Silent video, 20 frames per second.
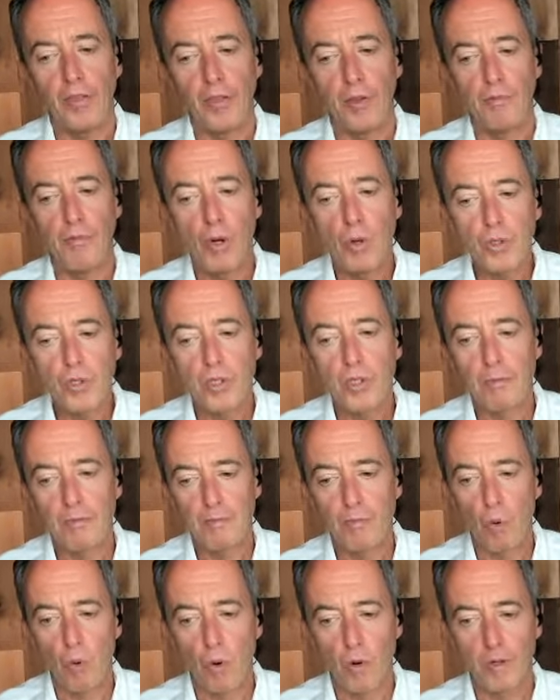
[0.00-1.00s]
The most
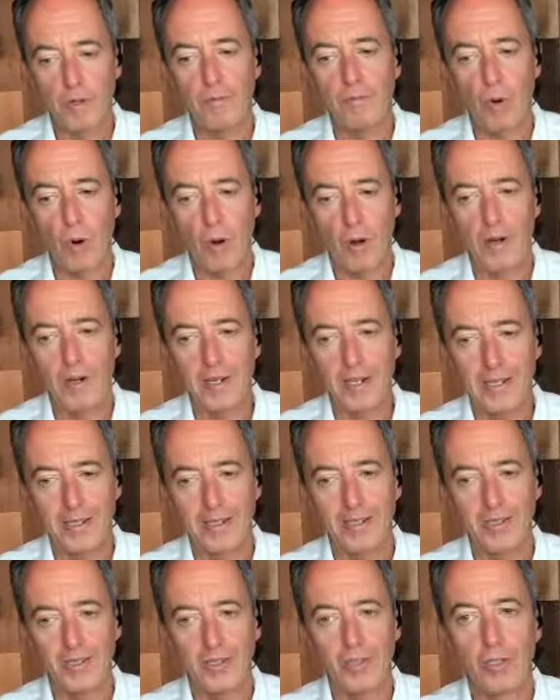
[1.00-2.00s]
important part
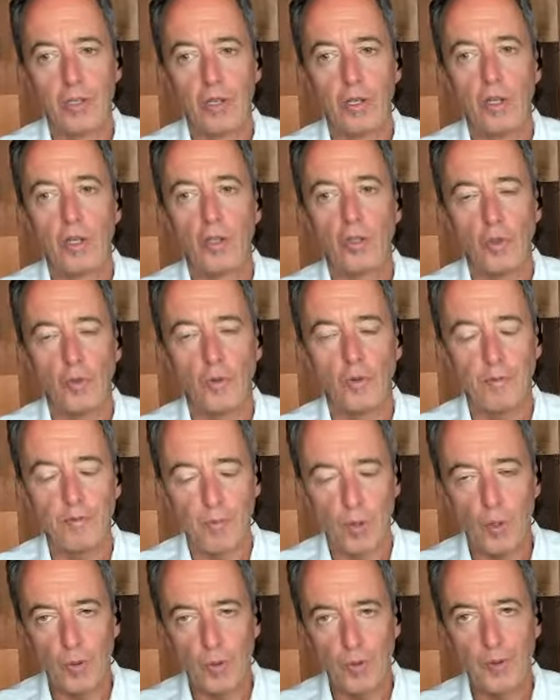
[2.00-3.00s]
is
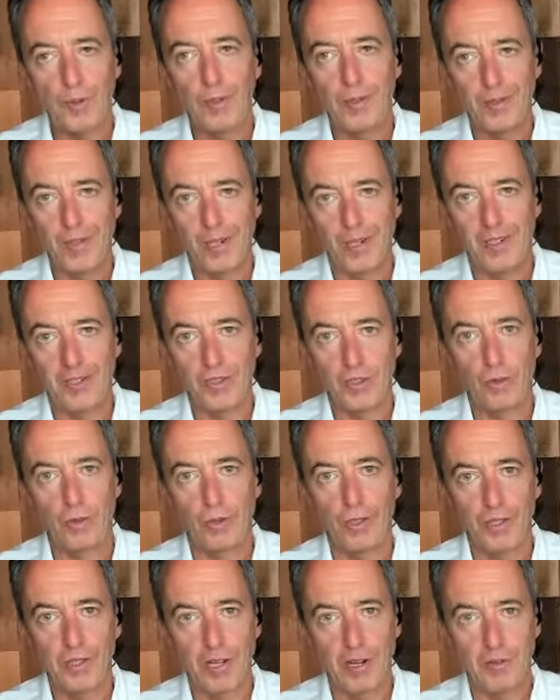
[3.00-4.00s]
you've both done
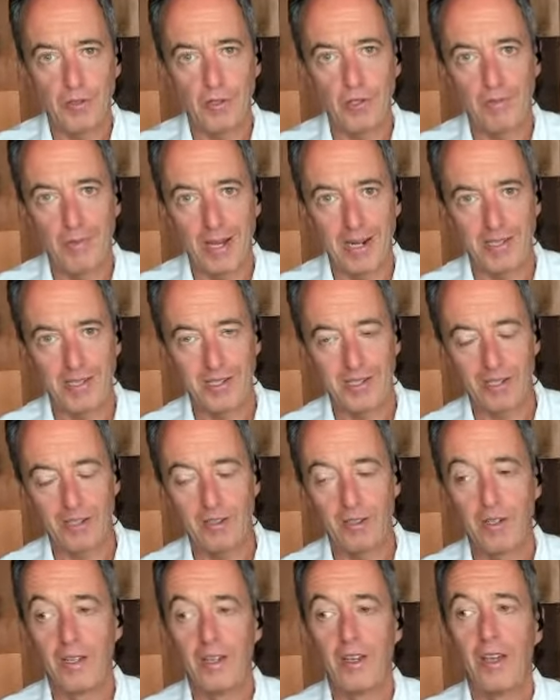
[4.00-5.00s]
source energy
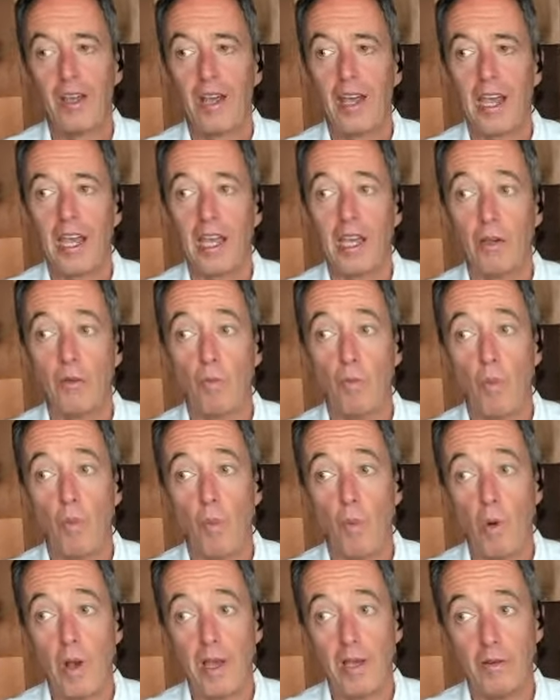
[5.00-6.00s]
medicine.
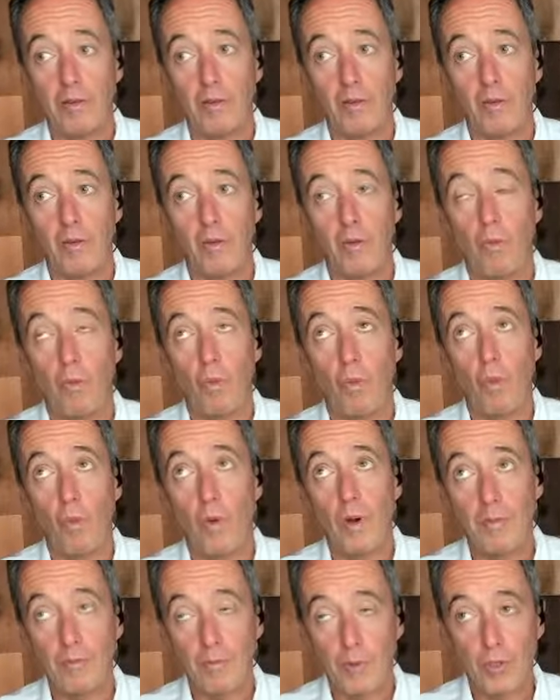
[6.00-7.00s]
And when
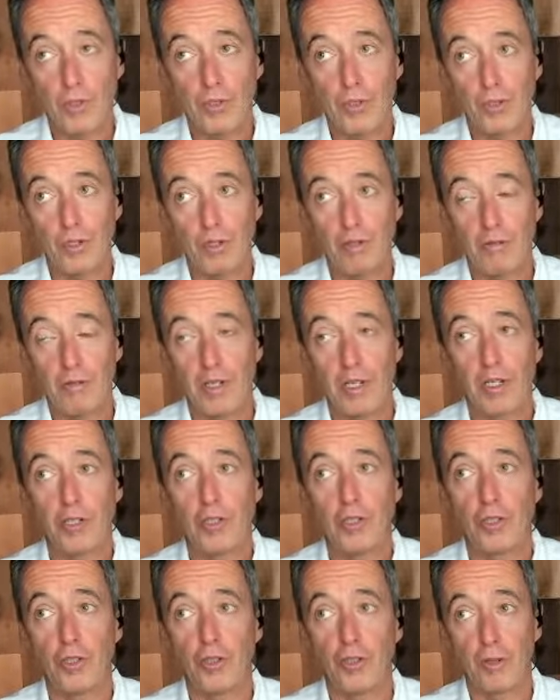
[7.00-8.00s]
one person in a
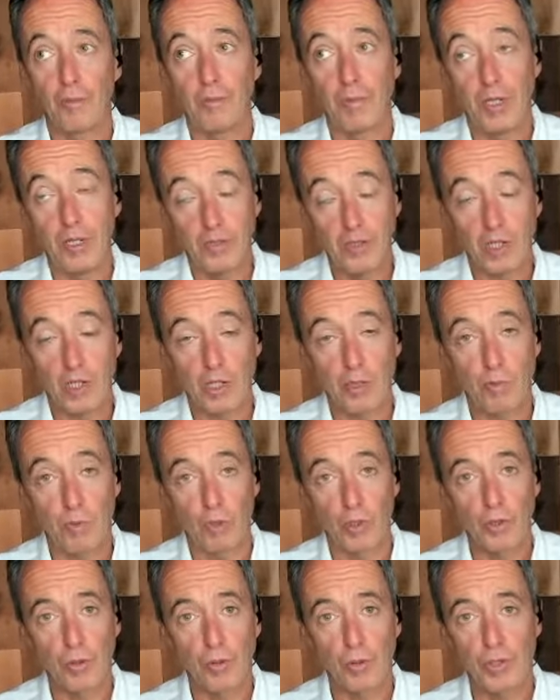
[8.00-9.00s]
relationship does
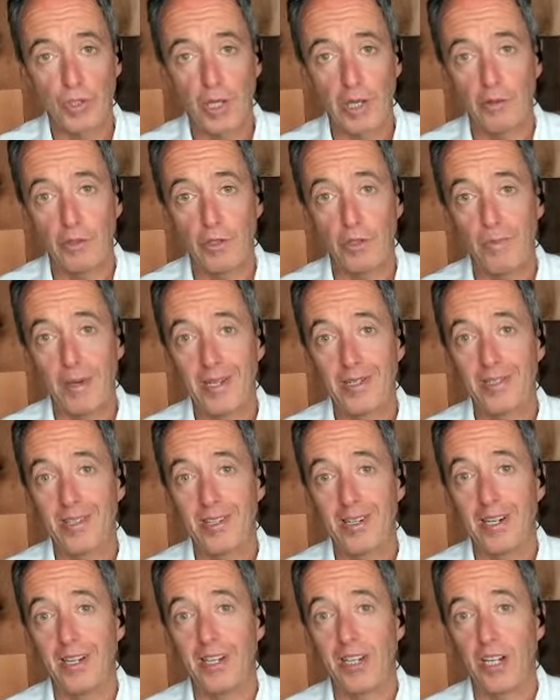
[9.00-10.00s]
explore source energy
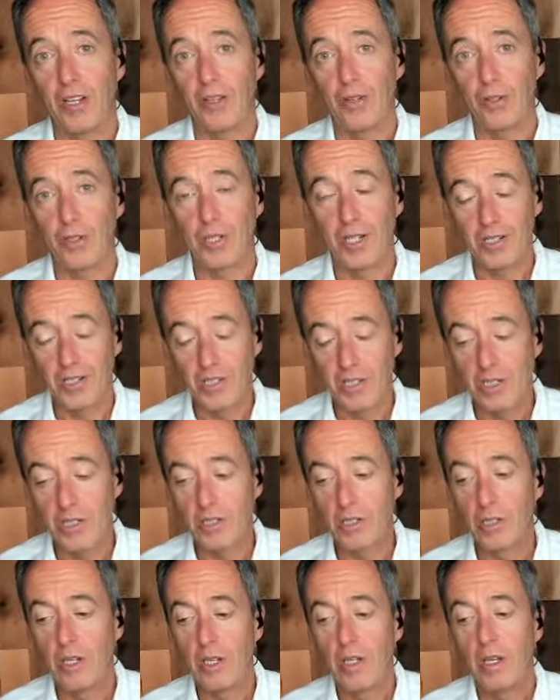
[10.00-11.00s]
medicine and the other
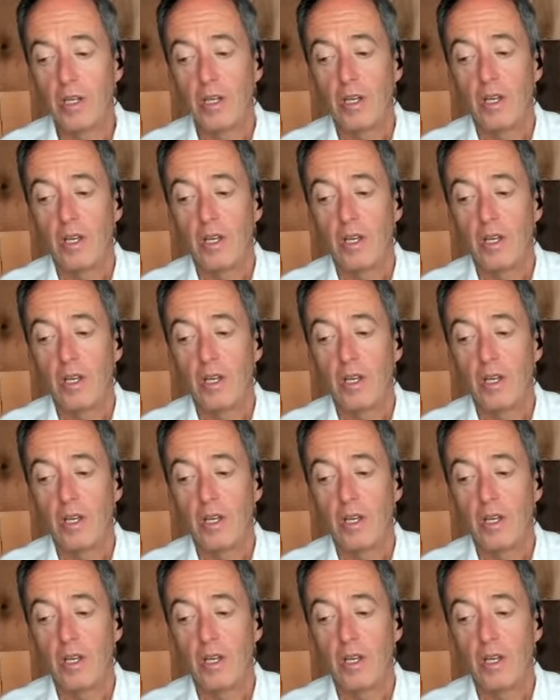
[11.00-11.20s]
doesn't,